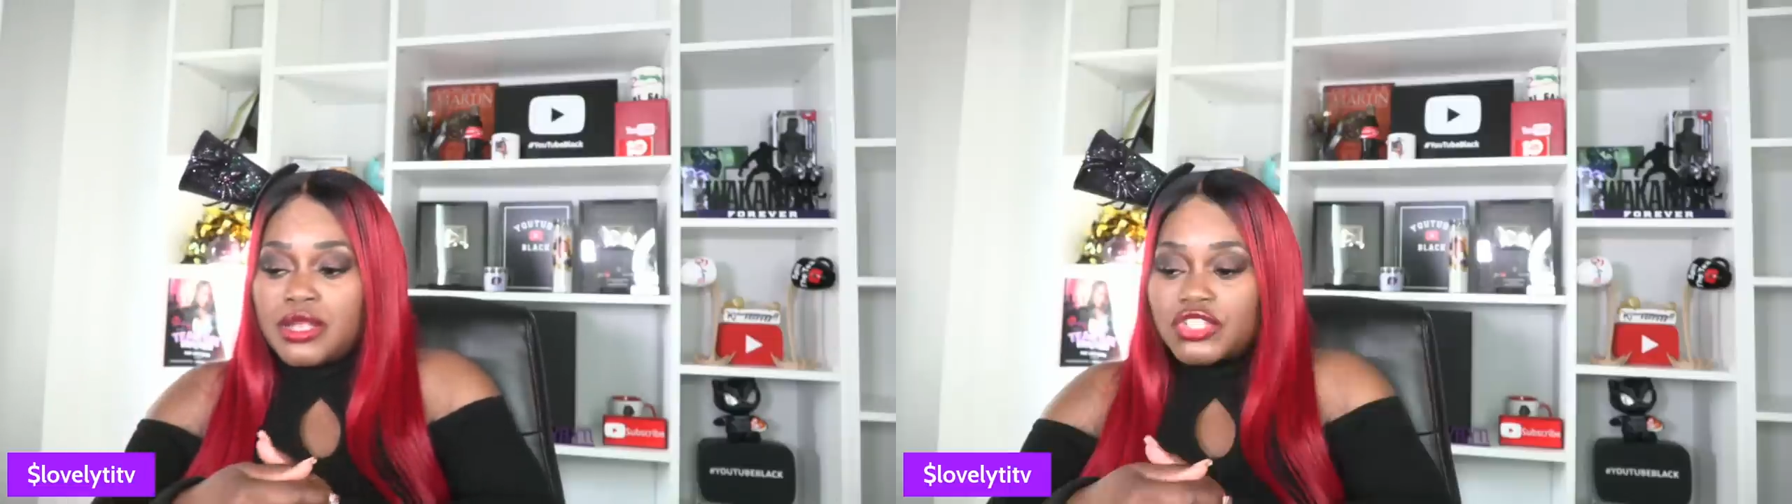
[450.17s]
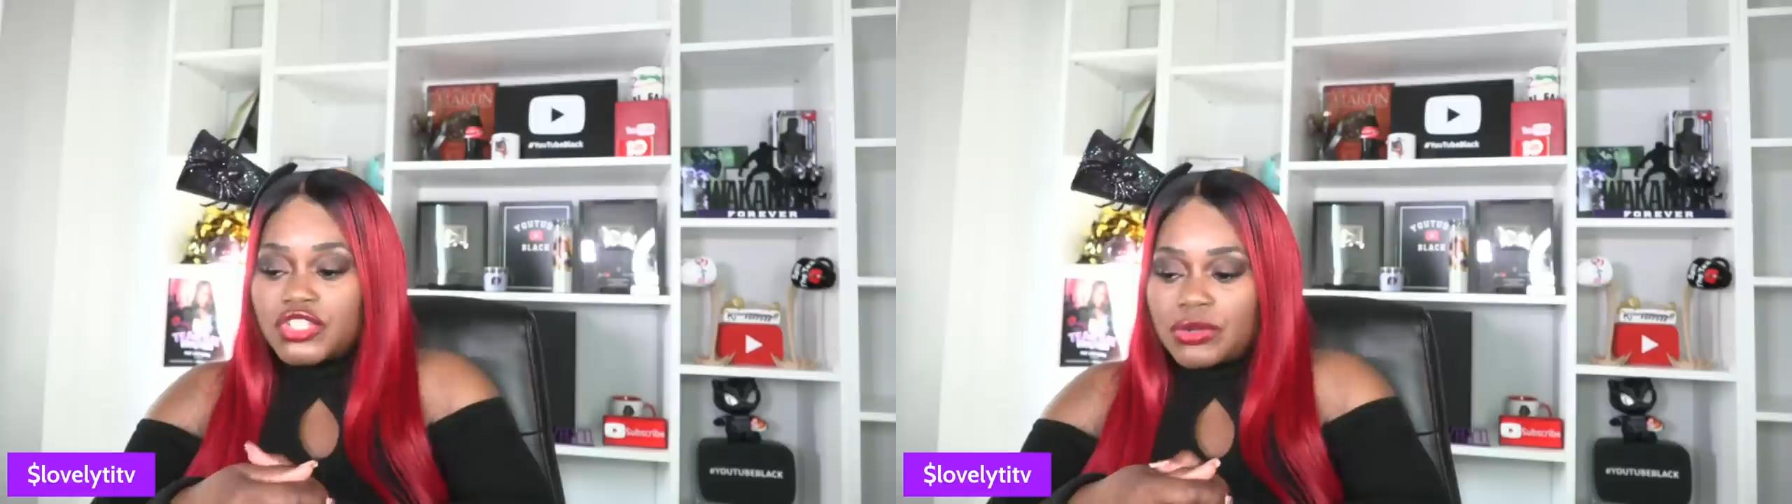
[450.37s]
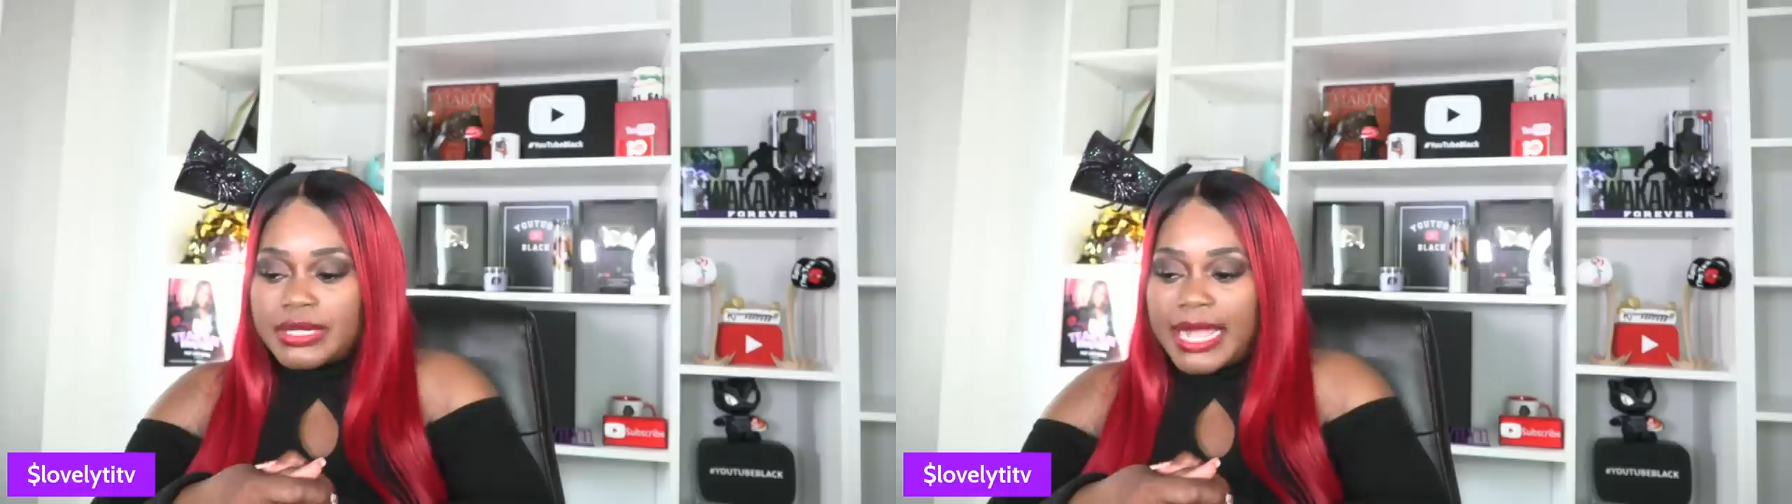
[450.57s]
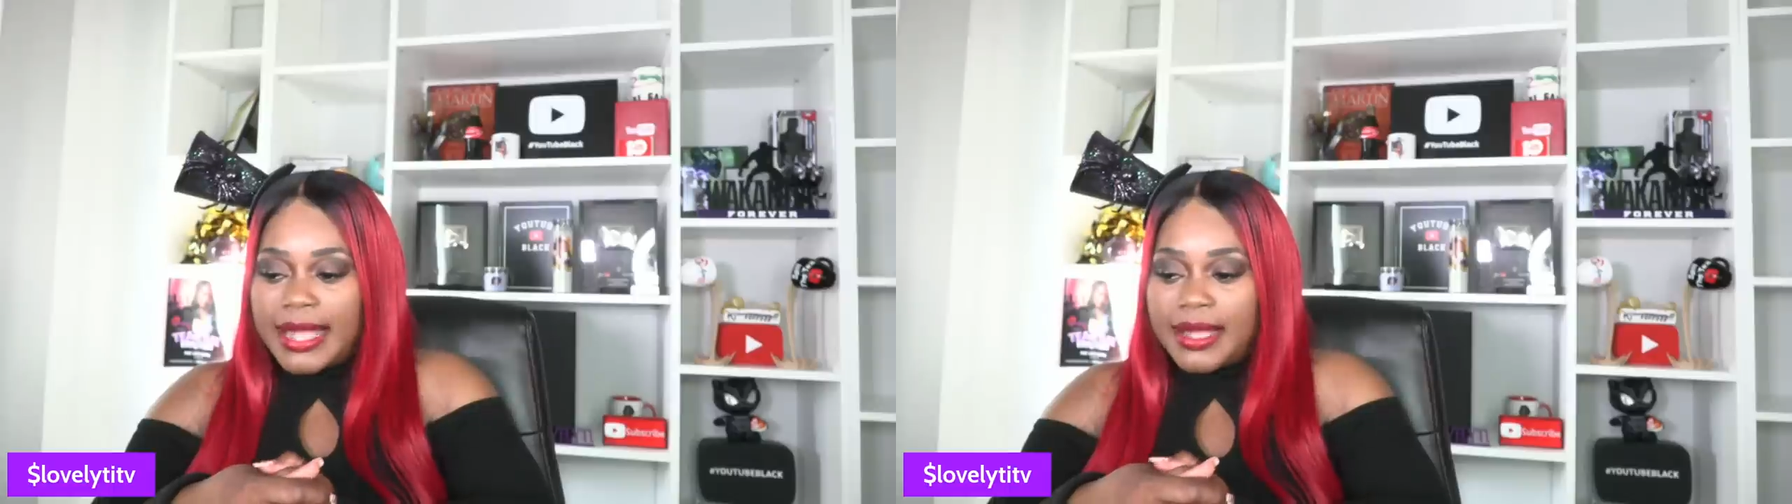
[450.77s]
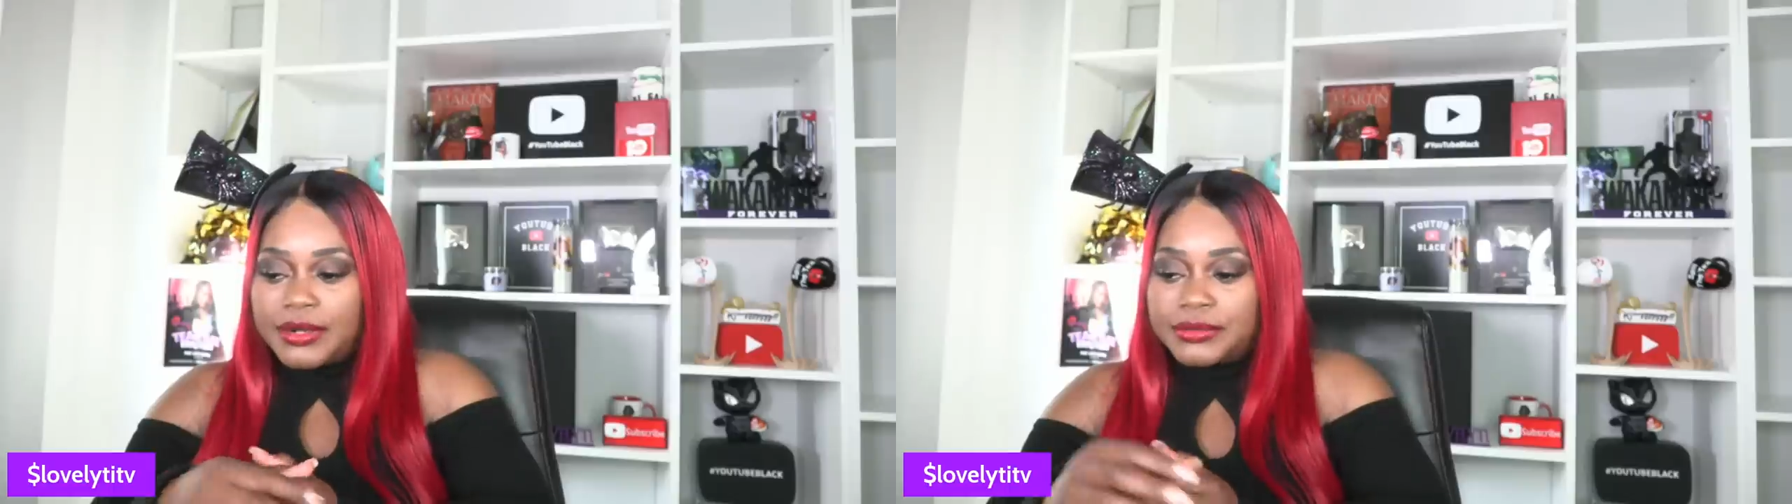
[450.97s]
So
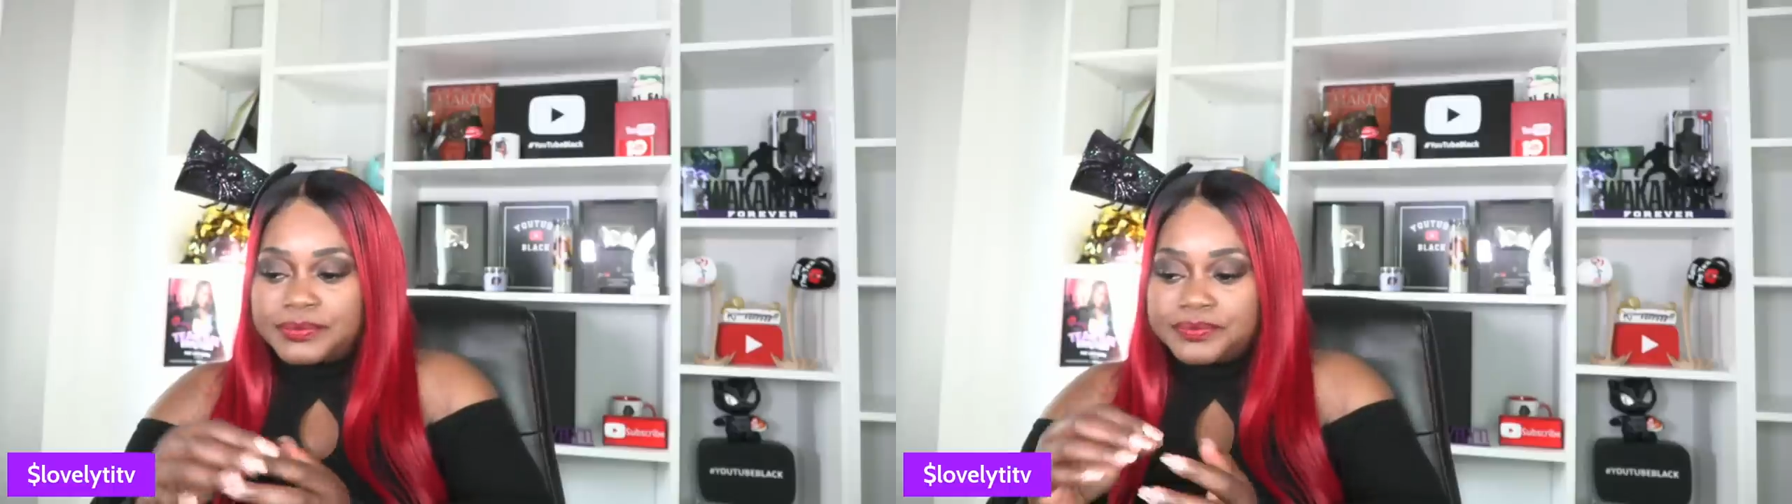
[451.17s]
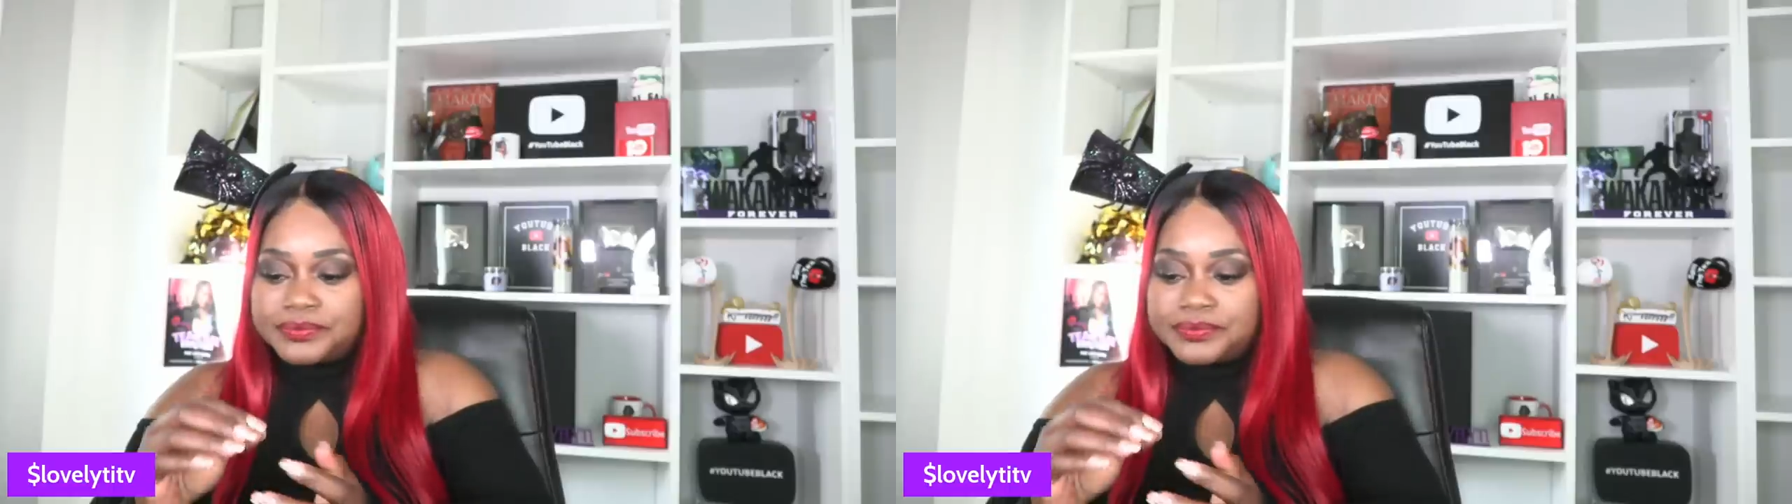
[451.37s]
now